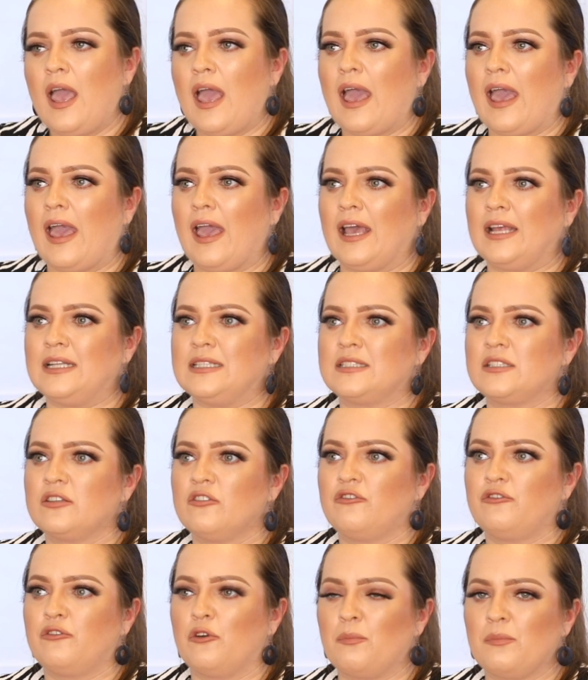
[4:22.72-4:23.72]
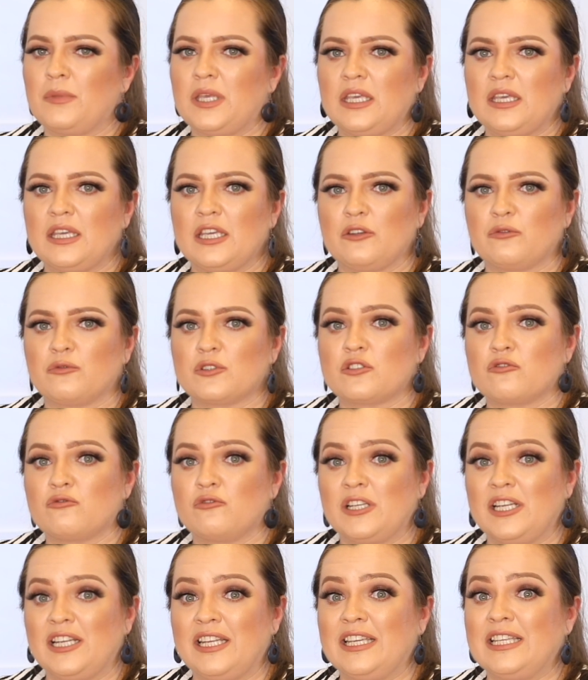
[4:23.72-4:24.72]
And for me, it was
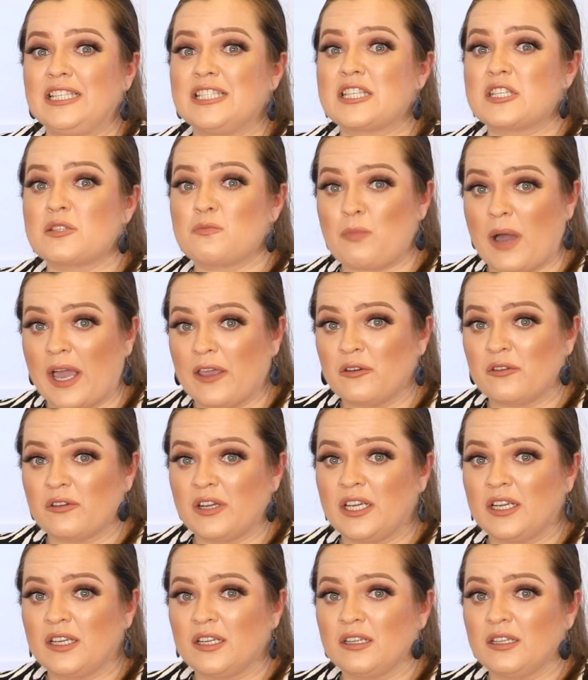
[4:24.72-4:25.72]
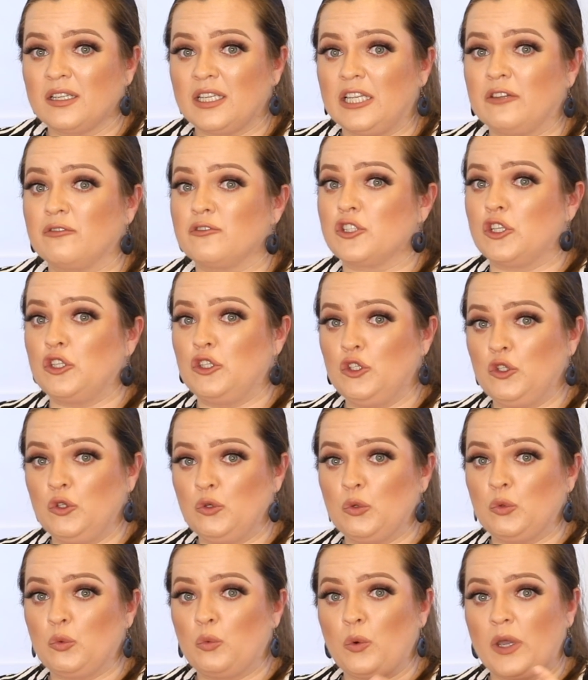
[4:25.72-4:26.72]
really inspiring. It was a
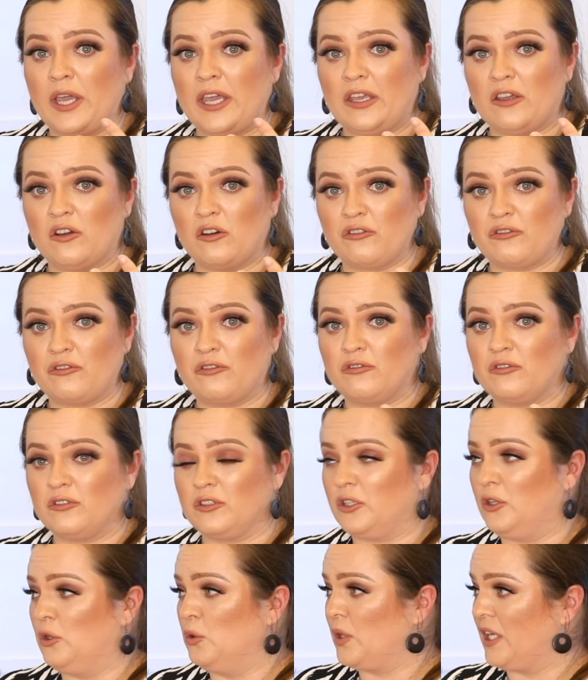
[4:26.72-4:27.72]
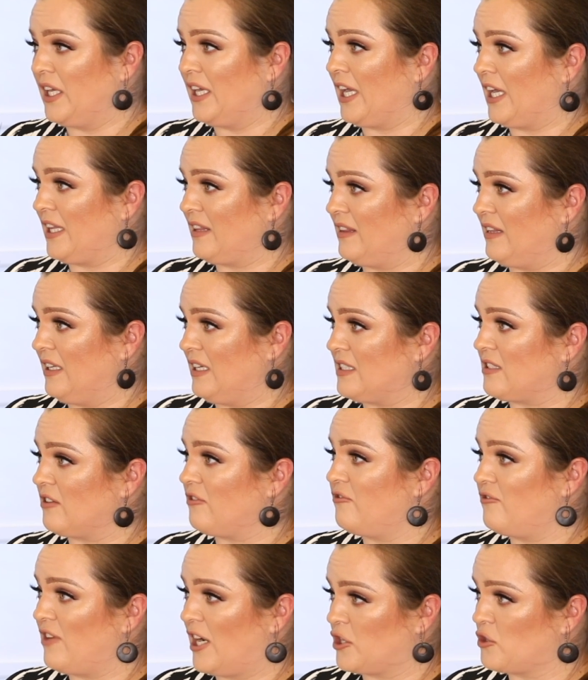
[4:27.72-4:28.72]
new way of looking at things, a
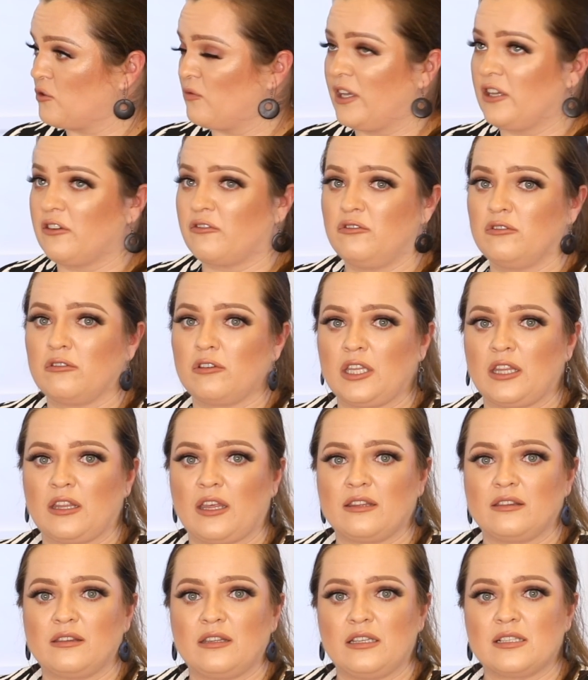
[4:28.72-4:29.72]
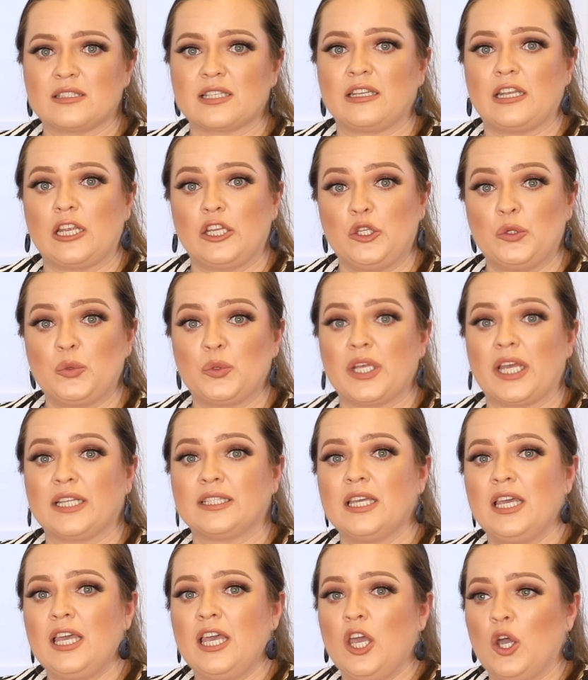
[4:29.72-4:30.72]
fresh way of looking at things, and I knew
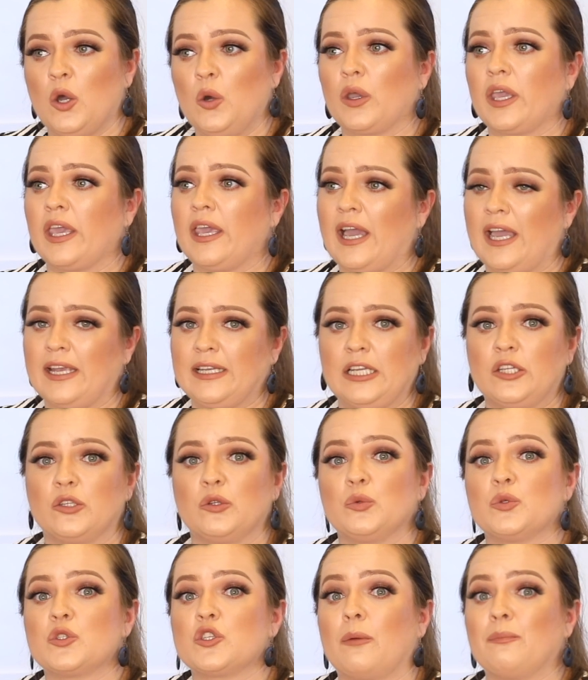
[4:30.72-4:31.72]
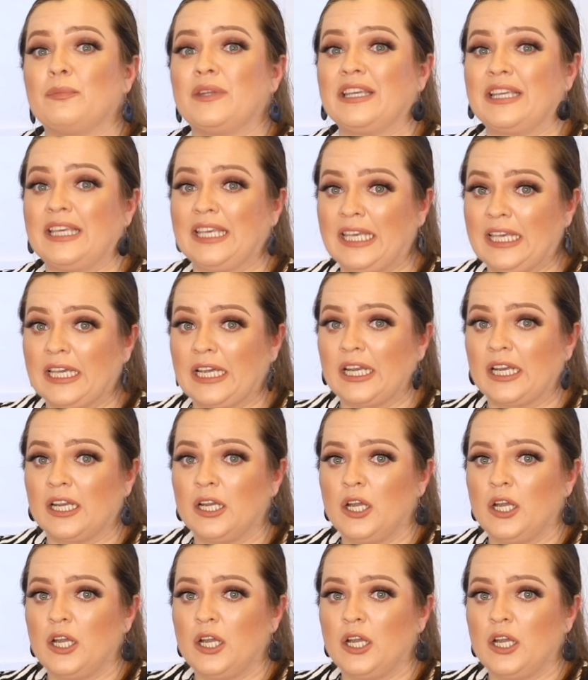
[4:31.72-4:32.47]
that, okay, I need to do something here.